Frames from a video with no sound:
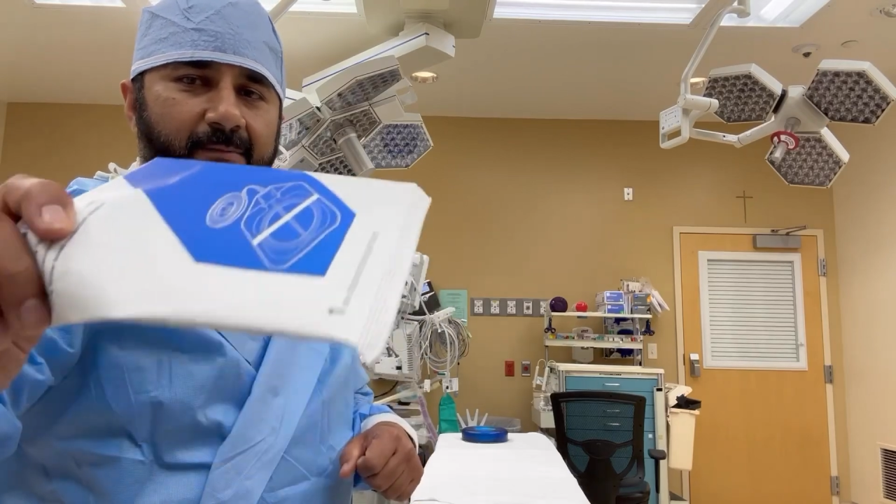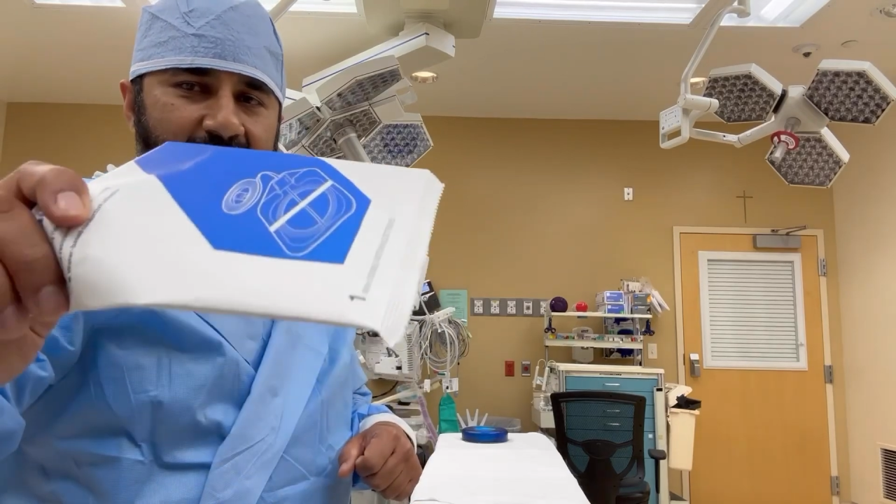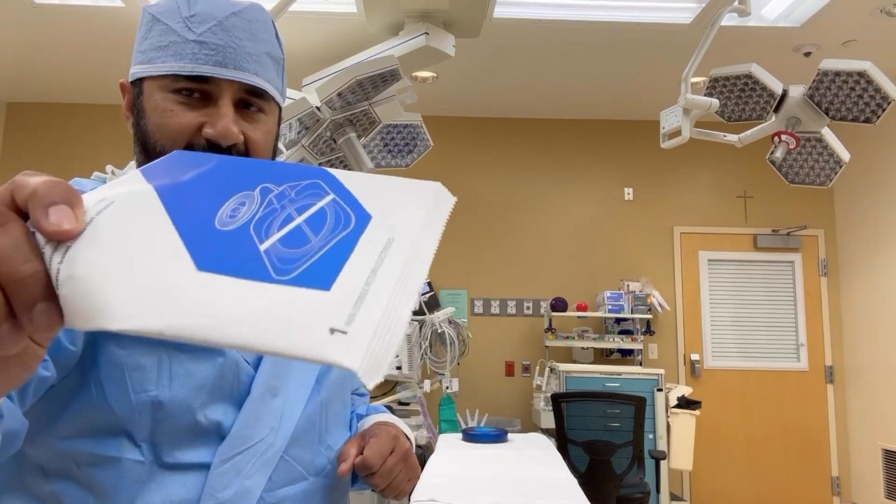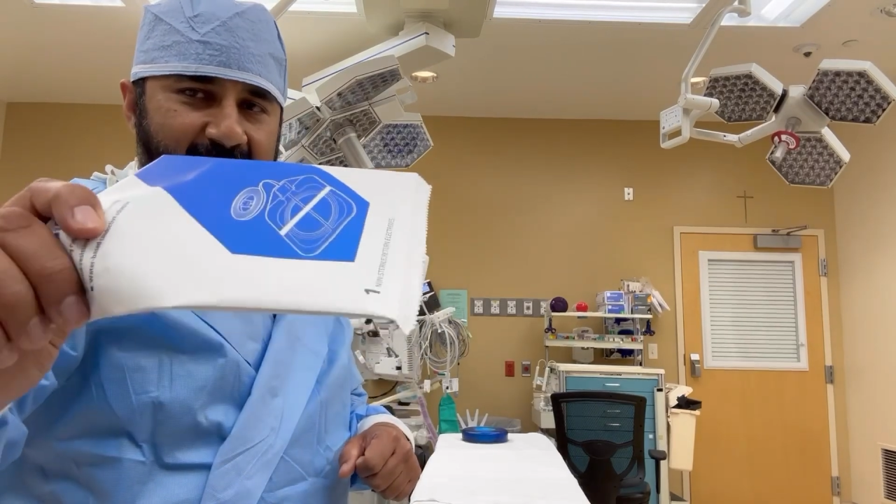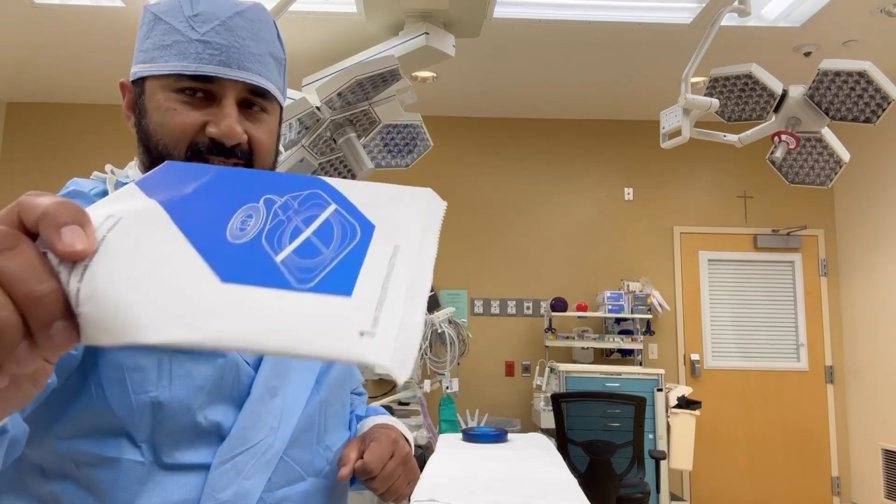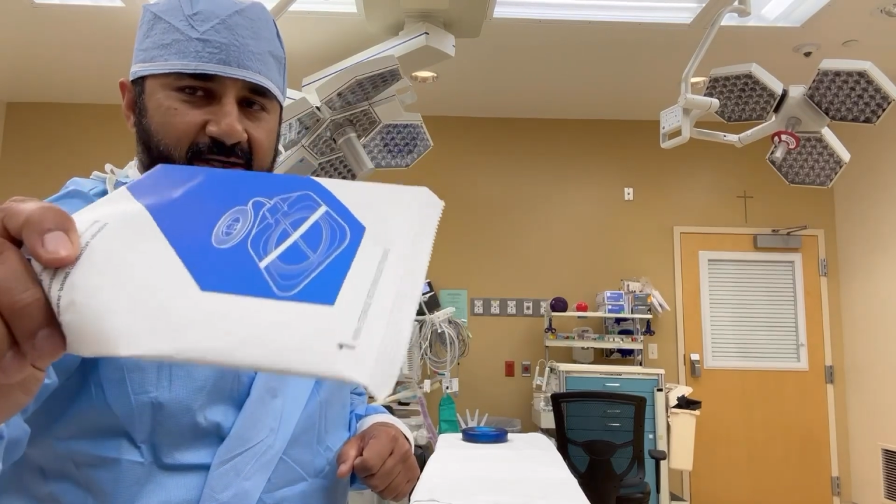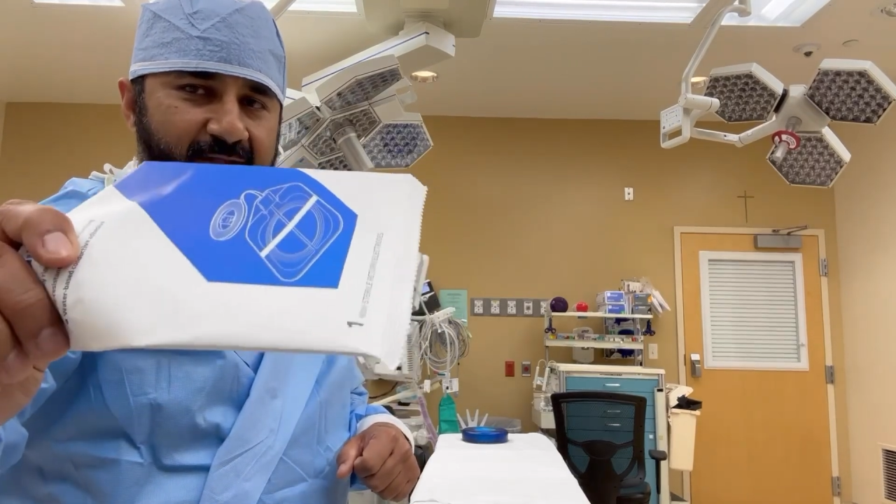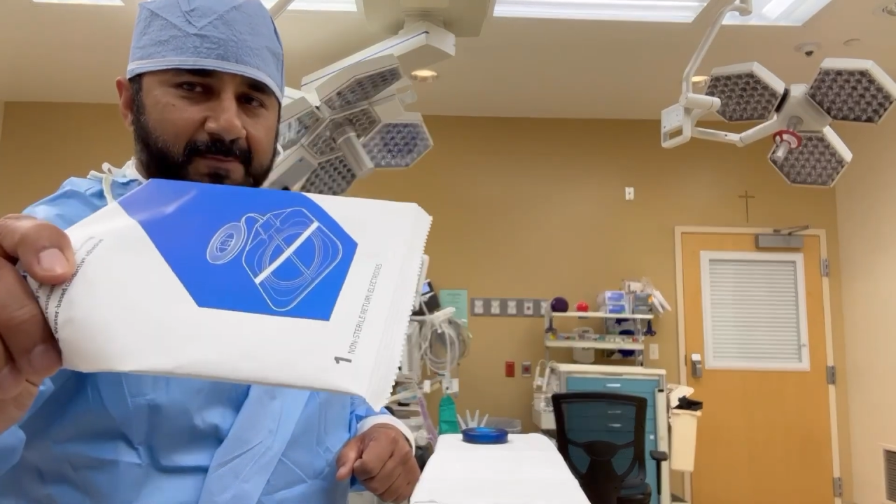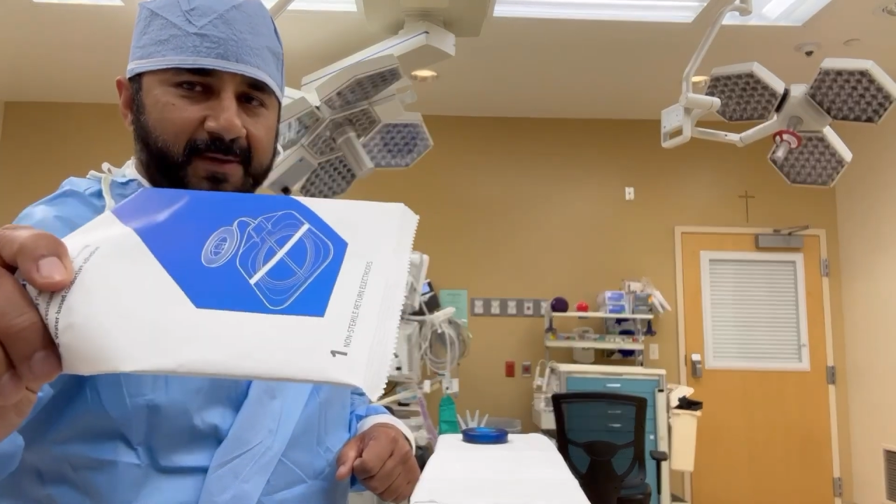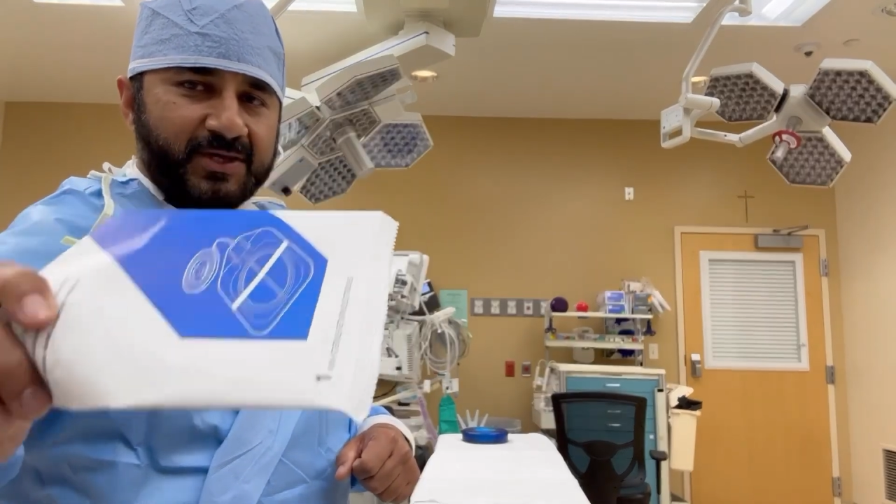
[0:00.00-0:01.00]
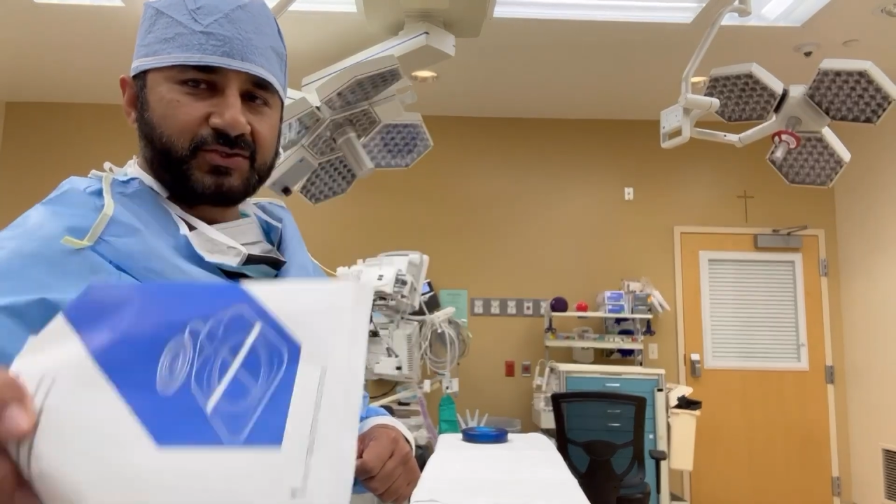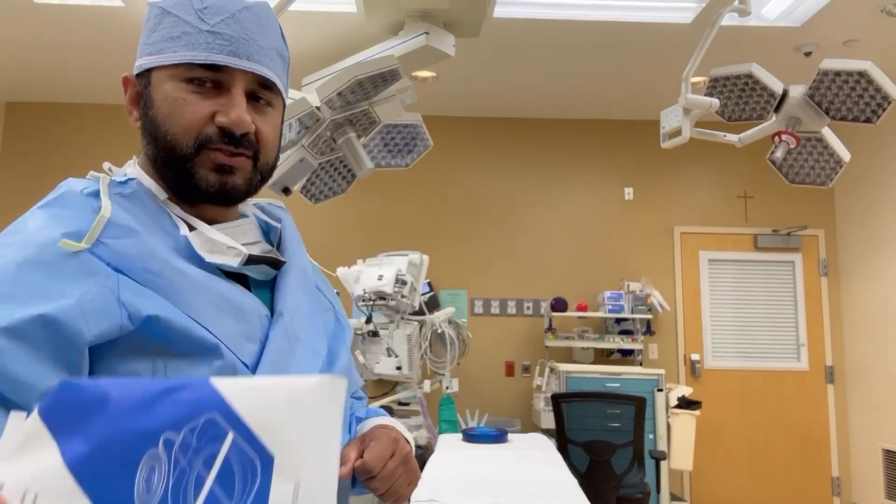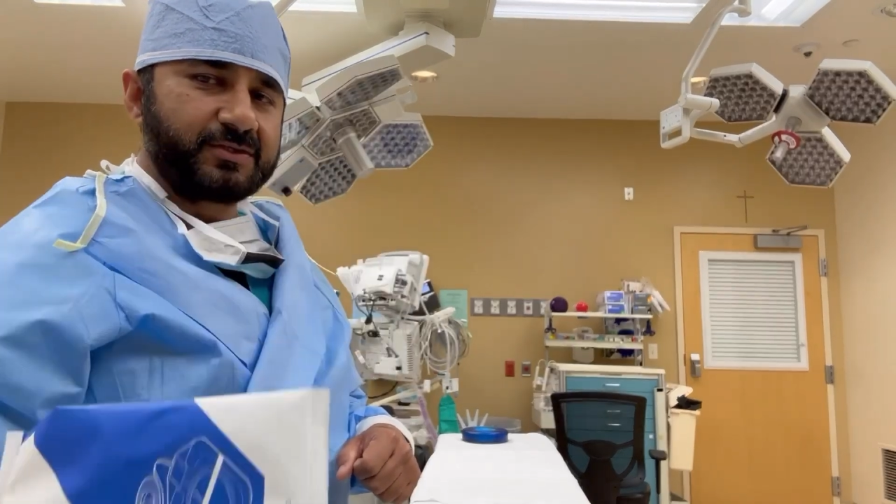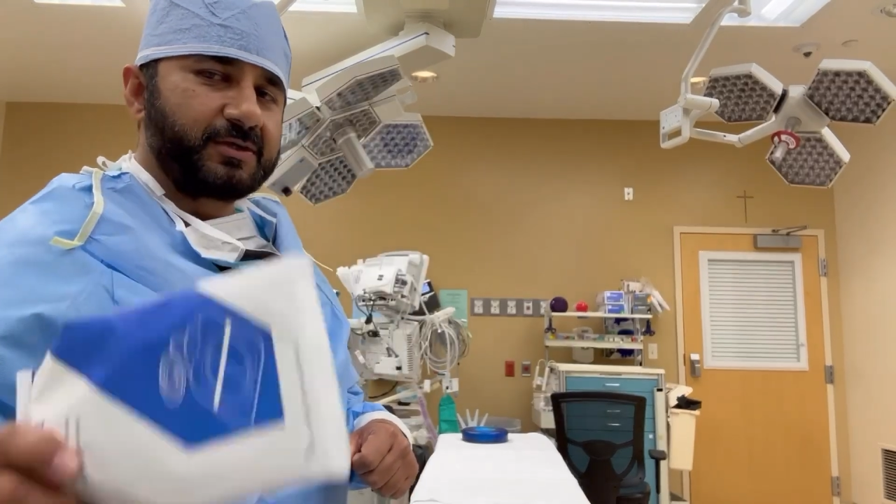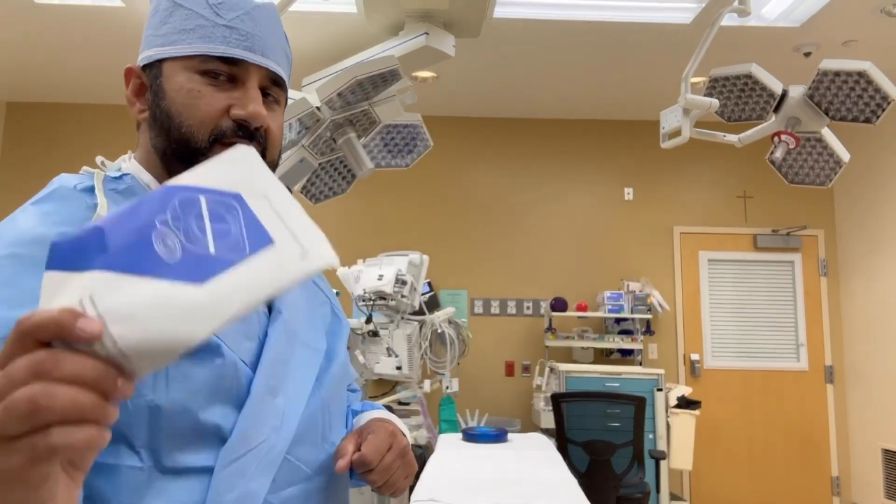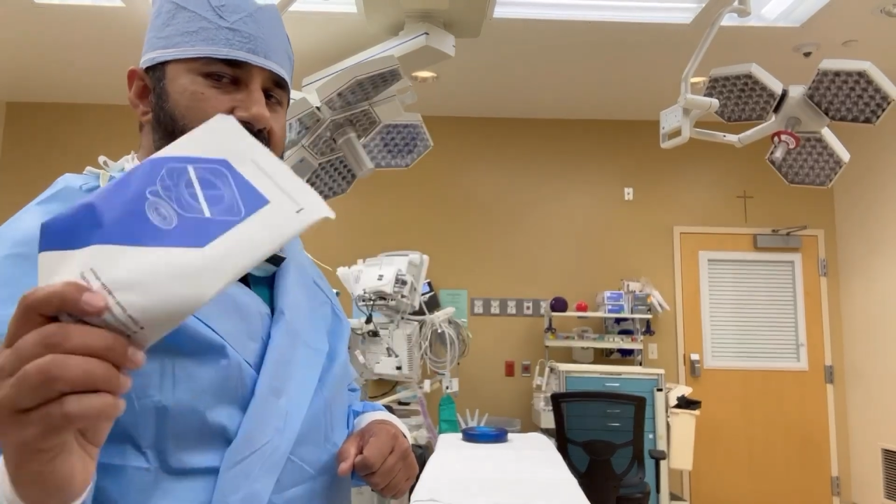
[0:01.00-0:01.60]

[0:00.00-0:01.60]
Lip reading: but it gets on the patient.